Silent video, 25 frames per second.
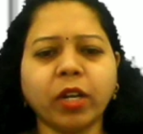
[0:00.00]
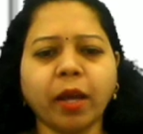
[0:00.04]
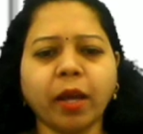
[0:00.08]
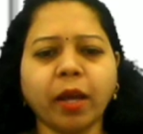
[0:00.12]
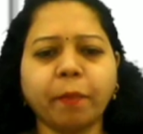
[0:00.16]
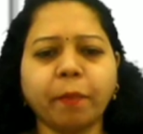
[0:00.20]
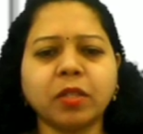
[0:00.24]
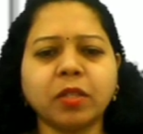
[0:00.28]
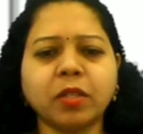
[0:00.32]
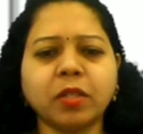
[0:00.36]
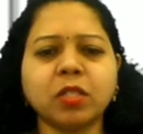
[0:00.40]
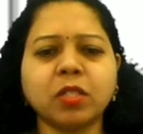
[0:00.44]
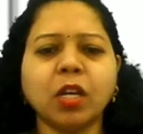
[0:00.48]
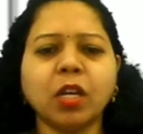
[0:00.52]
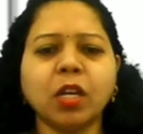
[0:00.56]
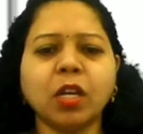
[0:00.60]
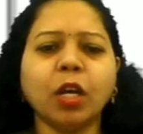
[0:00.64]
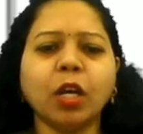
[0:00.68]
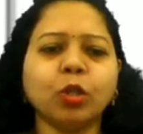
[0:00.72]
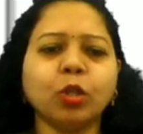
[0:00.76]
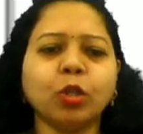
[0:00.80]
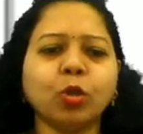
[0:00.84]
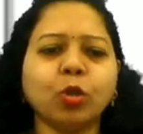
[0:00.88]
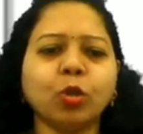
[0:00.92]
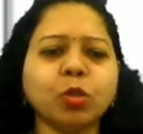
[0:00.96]
what happens?
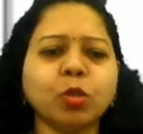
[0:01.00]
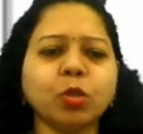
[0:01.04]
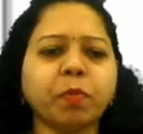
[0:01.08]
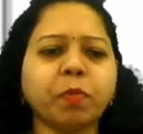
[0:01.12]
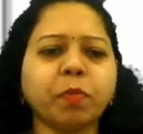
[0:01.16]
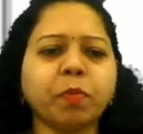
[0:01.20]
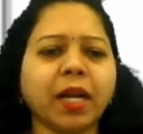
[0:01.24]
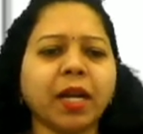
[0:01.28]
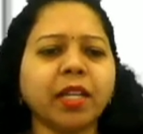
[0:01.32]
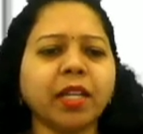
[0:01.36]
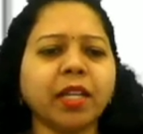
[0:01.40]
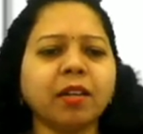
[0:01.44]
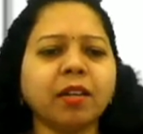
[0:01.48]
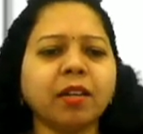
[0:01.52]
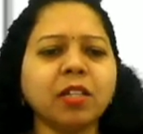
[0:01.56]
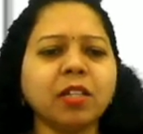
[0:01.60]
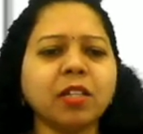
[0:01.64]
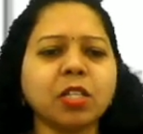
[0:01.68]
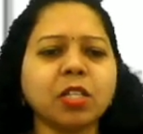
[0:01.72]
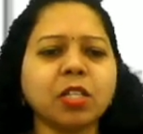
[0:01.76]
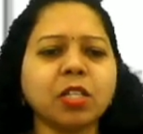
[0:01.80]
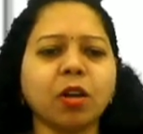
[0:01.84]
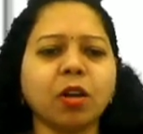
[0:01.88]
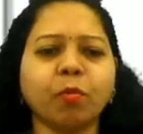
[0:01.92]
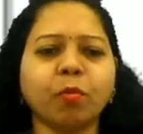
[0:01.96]
Those
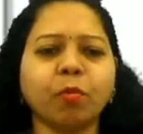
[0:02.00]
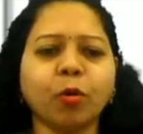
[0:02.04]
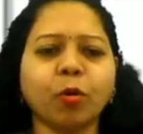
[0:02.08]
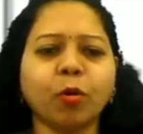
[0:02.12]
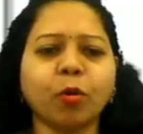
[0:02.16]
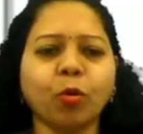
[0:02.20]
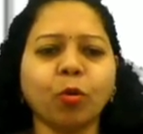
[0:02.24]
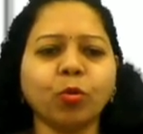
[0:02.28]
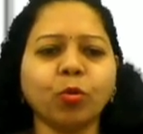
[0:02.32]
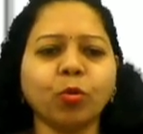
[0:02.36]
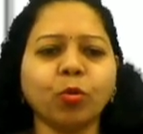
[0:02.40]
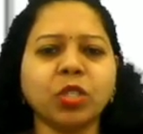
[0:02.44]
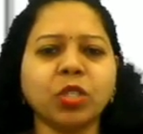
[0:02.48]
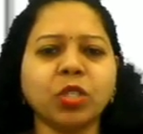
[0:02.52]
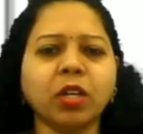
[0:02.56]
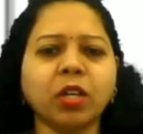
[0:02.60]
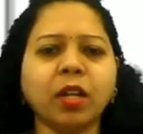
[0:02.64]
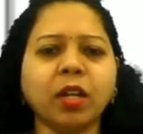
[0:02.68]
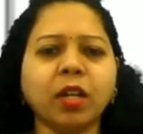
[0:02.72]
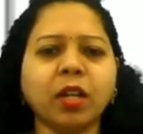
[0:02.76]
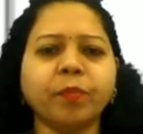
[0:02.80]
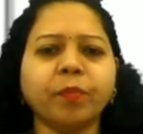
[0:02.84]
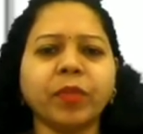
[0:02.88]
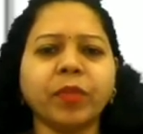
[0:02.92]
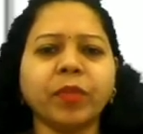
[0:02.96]
particles come
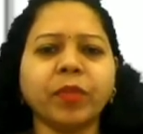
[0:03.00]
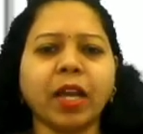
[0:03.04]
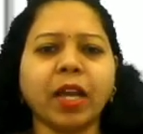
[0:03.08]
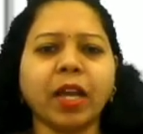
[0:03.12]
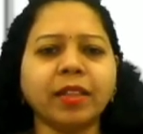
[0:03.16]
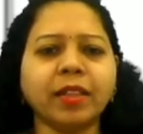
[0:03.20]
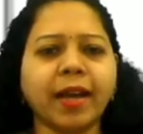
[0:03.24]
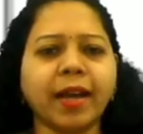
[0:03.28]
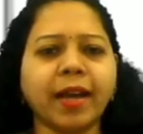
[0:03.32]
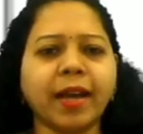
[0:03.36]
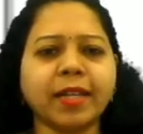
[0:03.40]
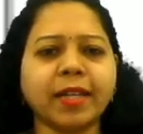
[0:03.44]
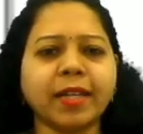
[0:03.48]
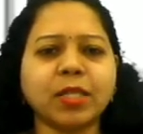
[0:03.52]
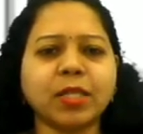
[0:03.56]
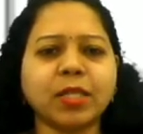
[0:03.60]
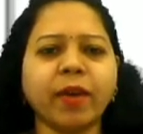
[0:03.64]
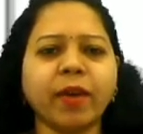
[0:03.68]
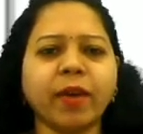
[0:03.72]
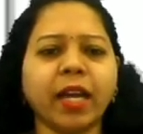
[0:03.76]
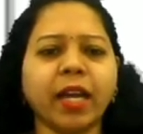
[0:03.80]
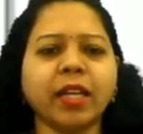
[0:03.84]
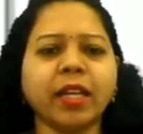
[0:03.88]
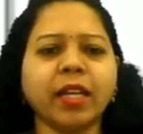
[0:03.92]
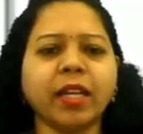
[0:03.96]
closer, and
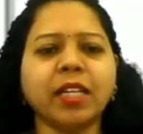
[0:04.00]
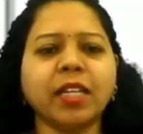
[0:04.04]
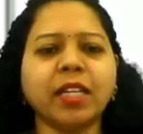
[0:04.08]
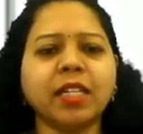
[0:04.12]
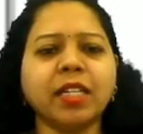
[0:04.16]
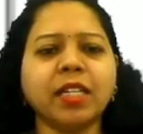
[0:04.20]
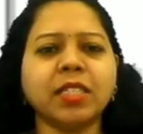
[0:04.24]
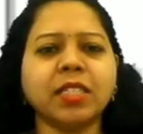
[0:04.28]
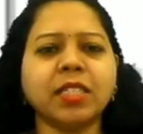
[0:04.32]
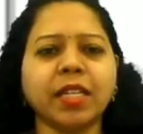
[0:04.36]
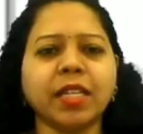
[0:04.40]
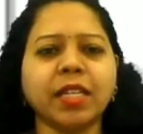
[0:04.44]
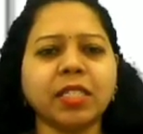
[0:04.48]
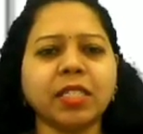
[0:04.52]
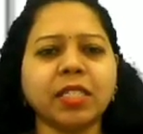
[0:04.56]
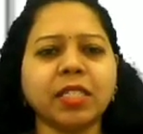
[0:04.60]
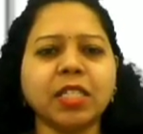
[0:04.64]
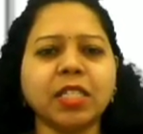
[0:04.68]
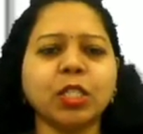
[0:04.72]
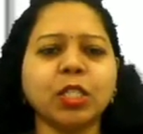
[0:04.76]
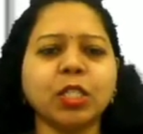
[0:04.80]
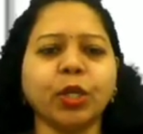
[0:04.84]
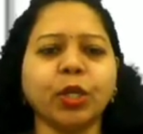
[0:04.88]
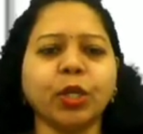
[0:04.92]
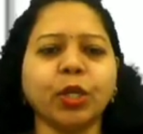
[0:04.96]
that's why it
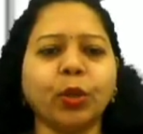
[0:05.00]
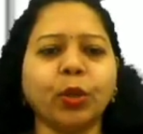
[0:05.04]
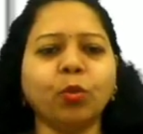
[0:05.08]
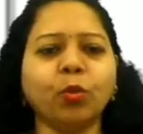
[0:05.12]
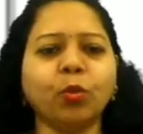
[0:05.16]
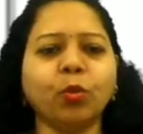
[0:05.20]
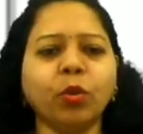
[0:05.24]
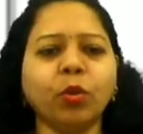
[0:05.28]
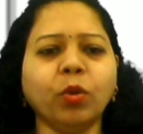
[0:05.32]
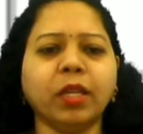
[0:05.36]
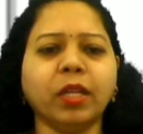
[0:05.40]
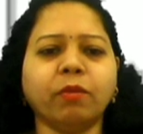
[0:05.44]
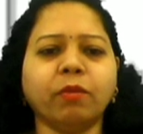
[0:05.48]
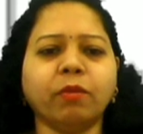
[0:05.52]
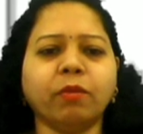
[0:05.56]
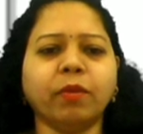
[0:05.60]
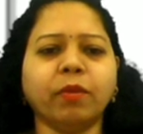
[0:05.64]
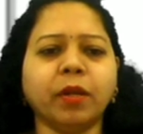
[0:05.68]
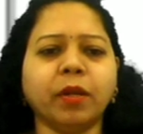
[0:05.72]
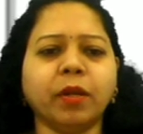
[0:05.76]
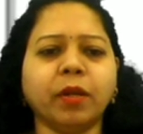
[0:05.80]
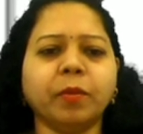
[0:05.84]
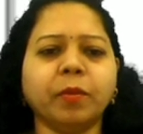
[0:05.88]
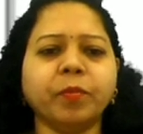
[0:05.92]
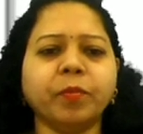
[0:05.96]
changes into
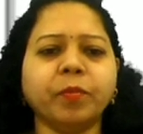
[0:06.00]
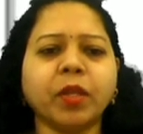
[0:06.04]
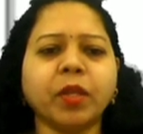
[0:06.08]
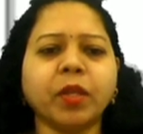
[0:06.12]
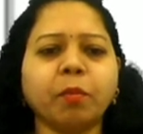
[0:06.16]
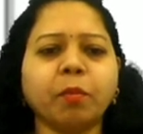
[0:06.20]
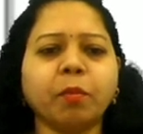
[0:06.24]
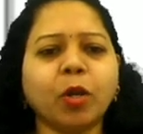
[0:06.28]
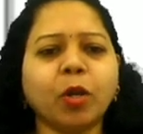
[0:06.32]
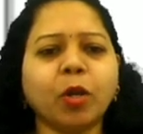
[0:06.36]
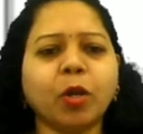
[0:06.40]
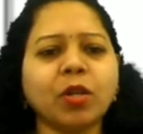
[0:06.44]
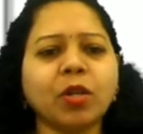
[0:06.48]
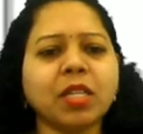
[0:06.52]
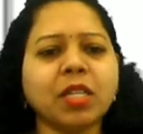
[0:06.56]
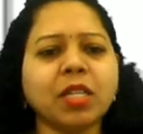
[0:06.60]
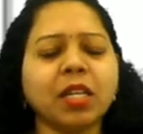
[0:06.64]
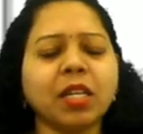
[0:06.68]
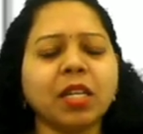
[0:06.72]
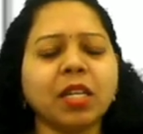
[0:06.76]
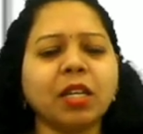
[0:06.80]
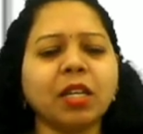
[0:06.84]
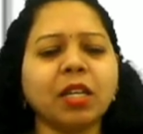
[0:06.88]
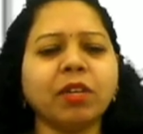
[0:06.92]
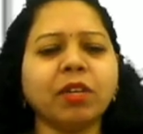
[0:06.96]
liquid. Because
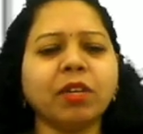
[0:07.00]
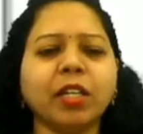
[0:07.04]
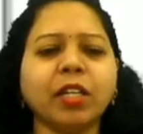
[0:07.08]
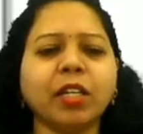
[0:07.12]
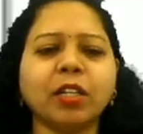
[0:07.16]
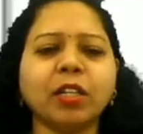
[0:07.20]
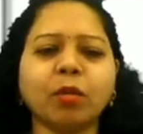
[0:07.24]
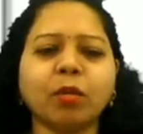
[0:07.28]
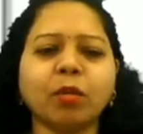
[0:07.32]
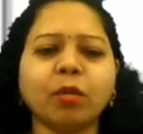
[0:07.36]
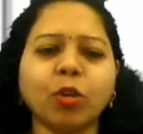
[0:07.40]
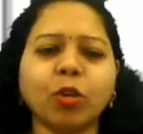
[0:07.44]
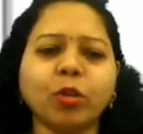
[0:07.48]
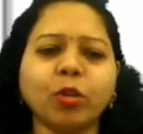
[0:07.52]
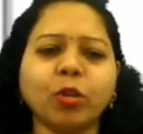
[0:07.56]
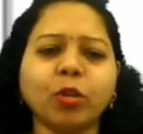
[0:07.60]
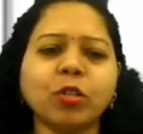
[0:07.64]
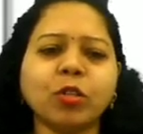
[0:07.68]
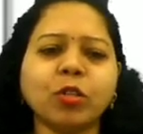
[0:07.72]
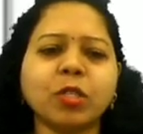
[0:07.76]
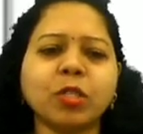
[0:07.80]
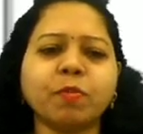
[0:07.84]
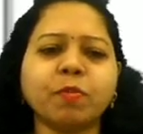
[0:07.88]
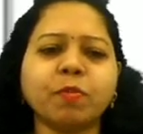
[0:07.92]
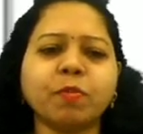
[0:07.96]
in liquid,
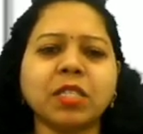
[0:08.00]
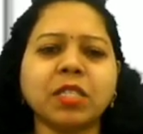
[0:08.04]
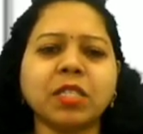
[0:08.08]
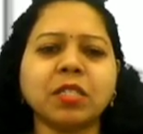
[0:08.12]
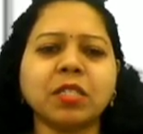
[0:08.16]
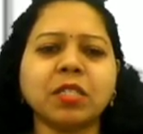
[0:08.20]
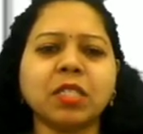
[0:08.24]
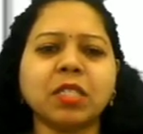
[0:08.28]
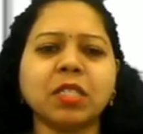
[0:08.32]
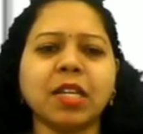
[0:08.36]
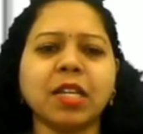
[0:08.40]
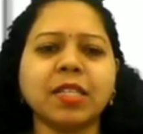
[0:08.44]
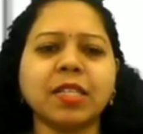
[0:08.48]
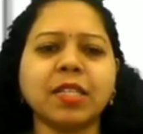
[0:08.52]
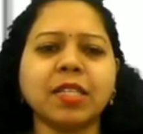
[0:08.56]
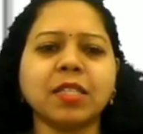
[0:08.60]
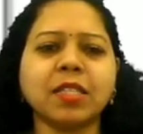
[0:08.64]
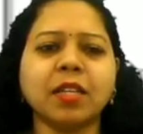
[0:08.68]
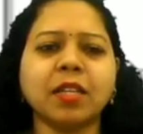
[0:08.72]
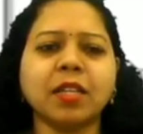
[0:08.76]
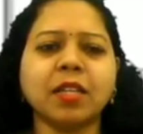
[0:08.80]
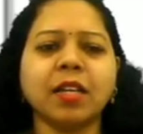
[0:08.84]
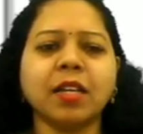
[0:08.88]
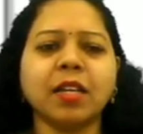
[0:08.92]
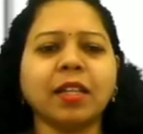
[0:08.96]
intermolecular space is
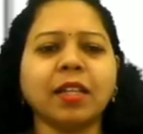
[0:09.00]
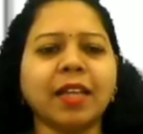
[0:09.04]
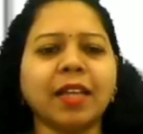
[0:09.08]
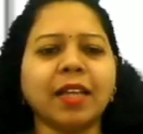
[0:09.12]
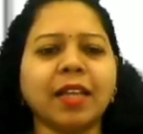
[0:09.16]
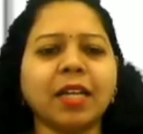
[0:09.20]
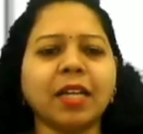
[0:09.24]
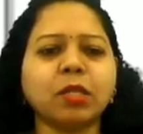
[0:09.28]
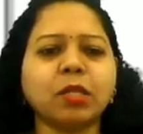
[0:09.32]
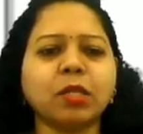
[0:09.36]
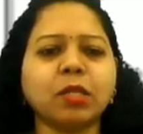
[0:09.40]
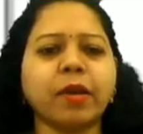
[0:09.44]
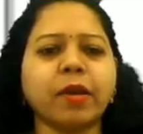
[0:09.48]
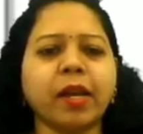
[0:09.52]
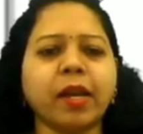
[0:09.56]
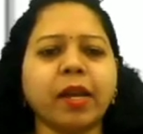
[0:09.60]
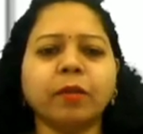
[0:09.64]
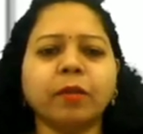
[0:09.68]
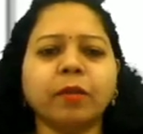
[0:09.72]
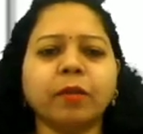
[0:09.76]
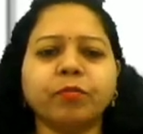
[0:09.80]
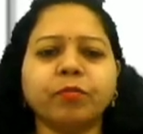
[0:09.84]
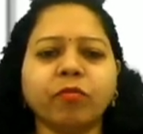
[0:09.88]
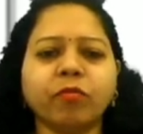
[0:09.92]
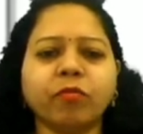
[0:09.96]
less. That's
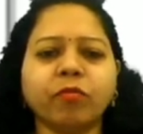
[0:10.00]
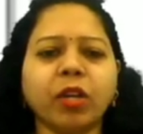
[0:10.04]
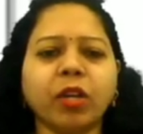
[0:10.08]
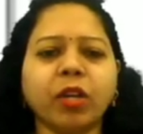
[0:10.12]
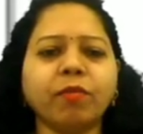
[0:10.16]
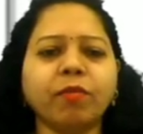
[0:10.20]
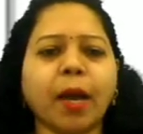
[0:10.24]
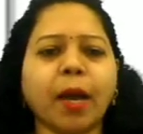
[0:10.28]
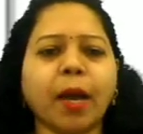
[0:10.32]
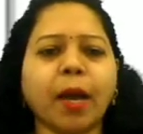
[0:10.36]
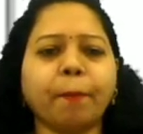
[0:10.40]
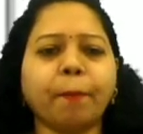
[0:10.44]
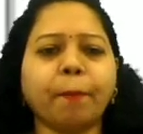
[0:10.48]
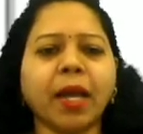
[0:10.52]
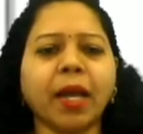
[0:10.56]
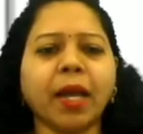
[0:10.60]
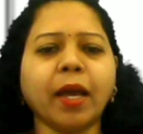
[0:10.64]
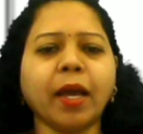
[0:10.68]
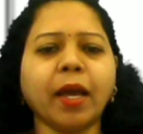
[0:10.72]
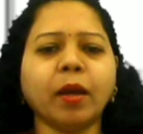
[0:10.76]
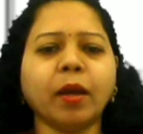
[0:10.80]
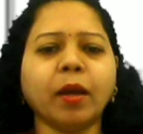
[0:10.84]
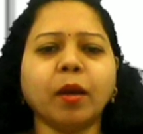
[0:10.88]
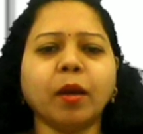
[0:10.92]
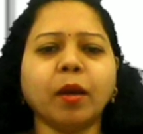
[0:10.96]
why when we
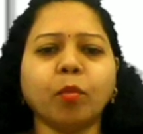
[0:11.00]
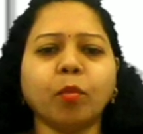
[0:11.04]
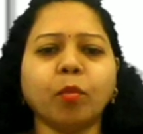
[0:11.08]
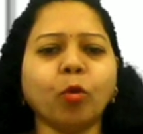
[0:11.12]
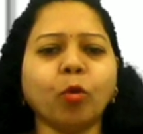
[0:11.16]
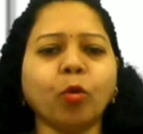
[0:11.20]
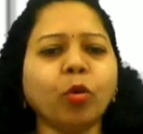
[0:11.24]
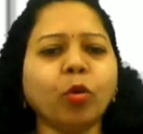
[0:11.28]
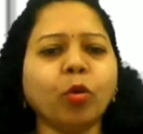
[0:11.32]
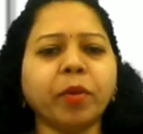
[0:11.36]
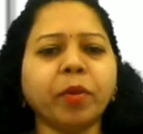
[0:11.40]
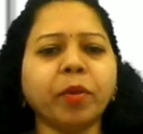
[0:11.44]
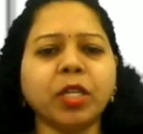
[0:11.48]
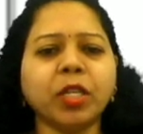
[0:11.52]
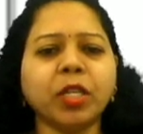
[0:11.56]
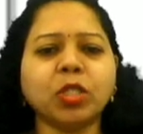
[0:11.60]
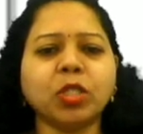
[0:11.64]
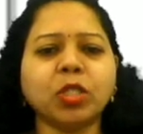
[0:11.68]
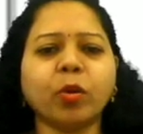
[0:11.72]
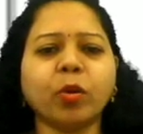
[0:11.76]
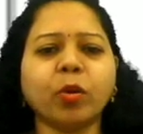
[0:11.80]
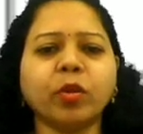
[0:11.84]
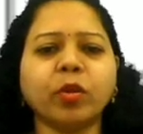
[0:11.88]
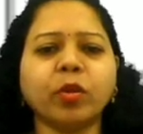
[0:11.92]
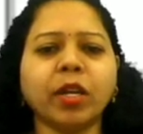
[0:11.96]
apply more
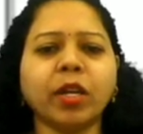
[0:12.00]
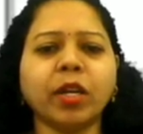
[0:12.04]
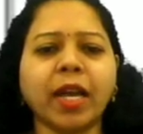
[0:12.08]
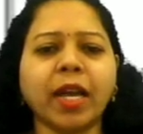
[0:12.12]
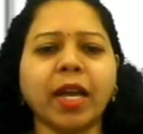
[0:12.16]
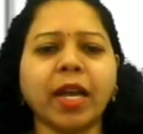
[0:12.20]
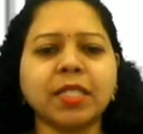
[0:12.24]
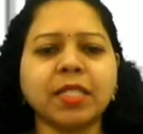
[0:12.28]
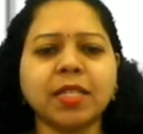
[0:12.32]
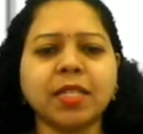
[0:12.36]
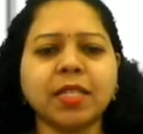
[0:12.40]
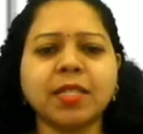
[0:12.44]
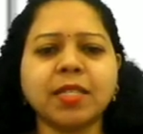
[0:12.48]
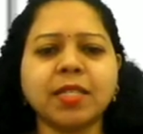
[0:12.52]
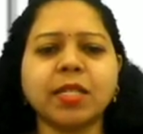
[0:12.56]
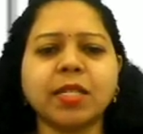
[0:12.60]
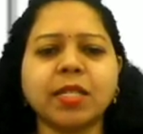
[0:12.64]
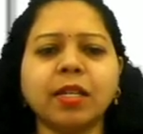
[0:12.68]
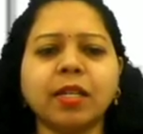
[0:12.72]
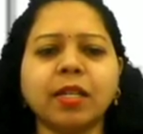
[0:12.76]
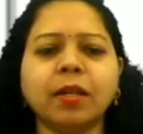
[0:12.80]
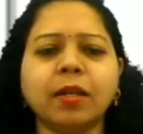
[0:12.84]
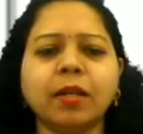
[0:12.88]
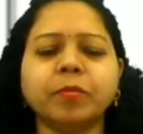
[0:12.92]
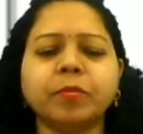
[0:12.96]
pressure on the gaseous
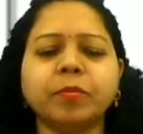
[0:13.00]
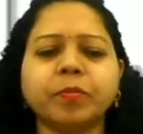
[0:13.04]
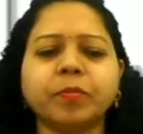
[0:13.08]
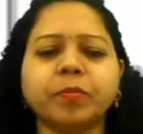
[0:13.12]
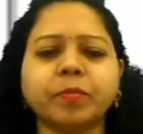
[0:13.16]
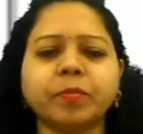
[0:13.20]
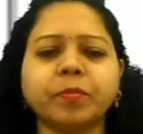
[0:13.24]
state,